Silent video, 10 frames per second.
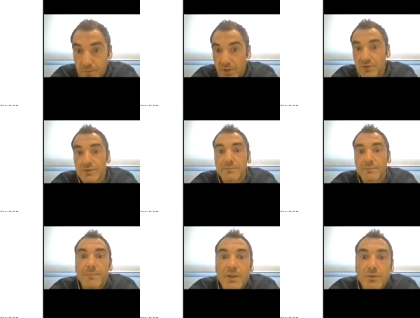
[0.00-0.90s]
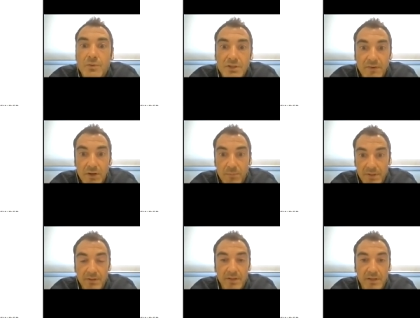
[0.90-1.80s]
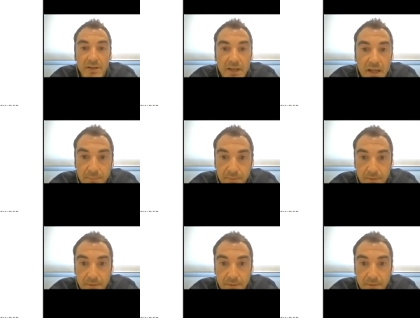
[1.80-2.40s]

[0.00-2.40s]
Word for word: because it was developed in the lab,